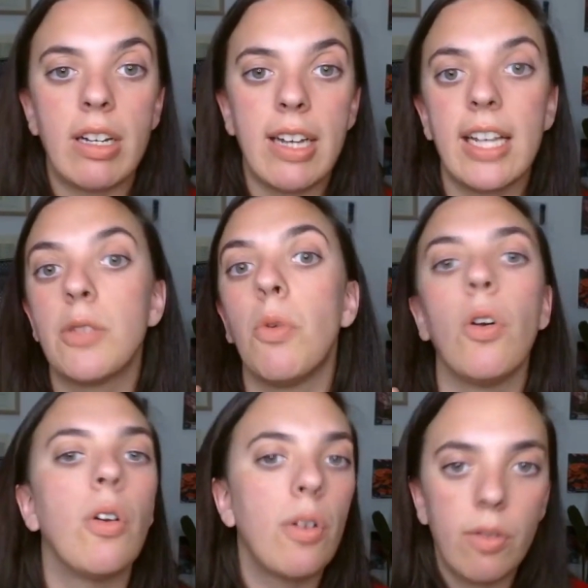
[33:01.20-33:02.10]
days
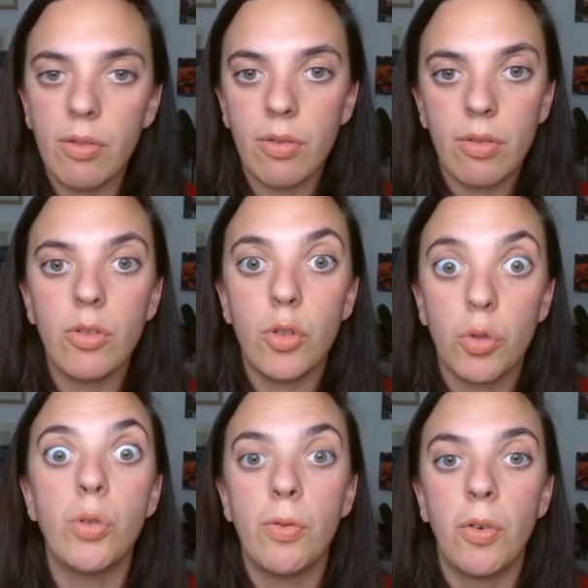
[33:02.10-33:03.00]
were you
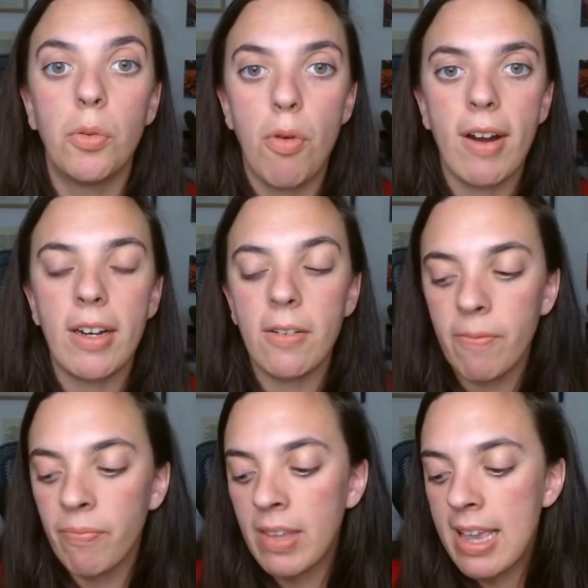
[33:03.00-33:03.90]
could fall pregnant.
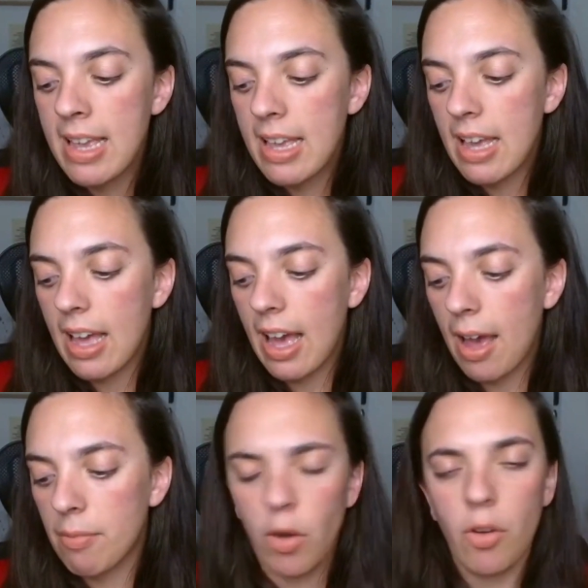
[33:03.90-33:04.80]

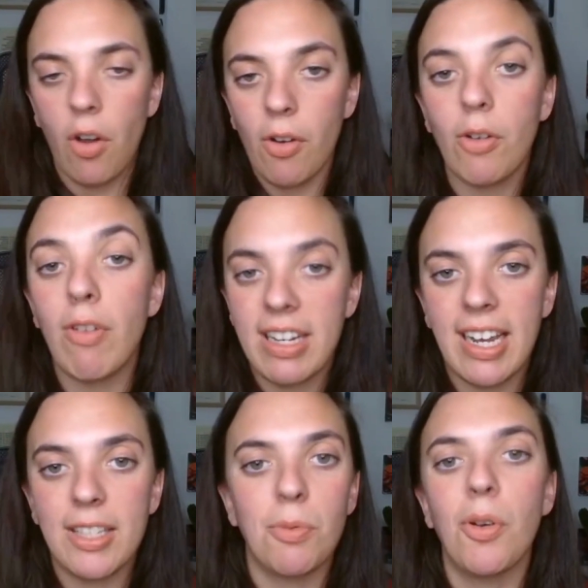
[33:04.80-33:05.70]
No. Green
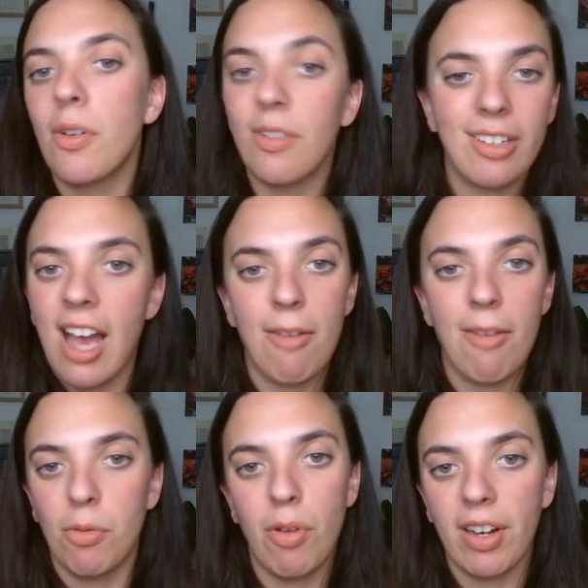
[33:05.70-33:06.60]
days were can't
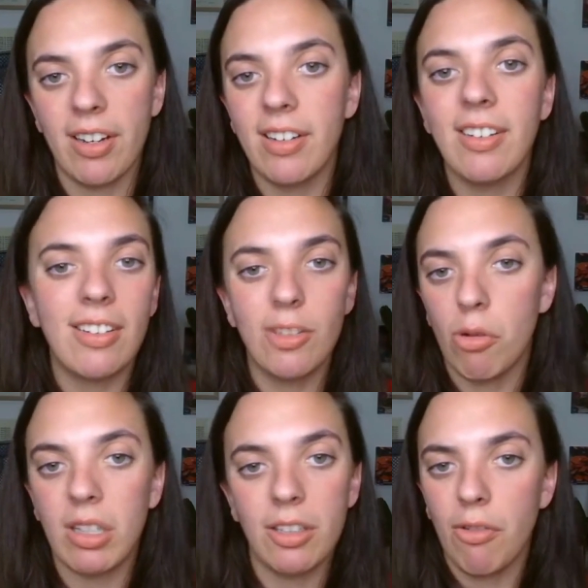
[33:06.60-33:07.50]
fall pregnant.
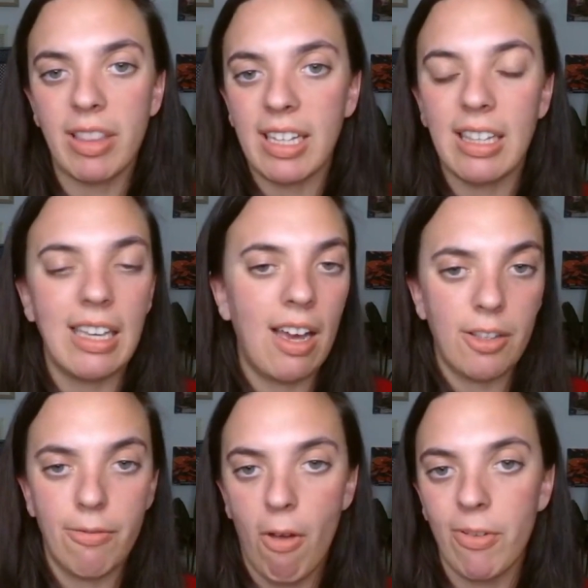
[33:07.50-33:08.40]
You're in the clear.
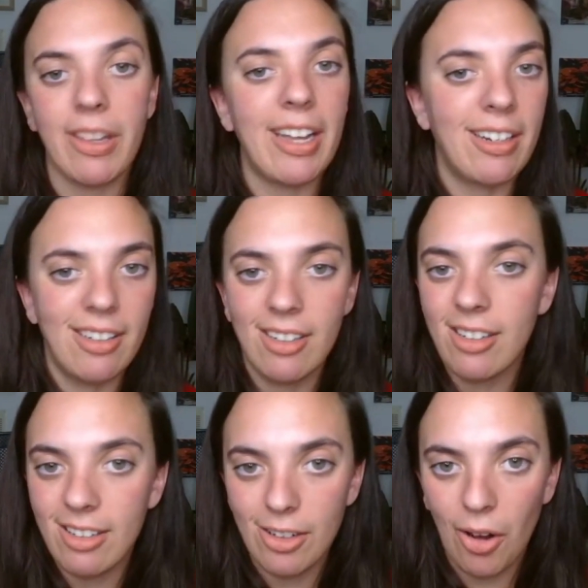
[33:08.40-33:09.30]
You've ovulated.
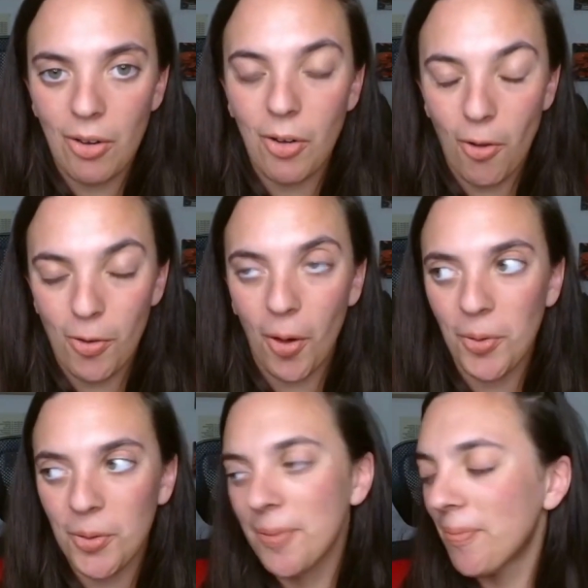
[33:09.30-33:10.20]
Go for gold.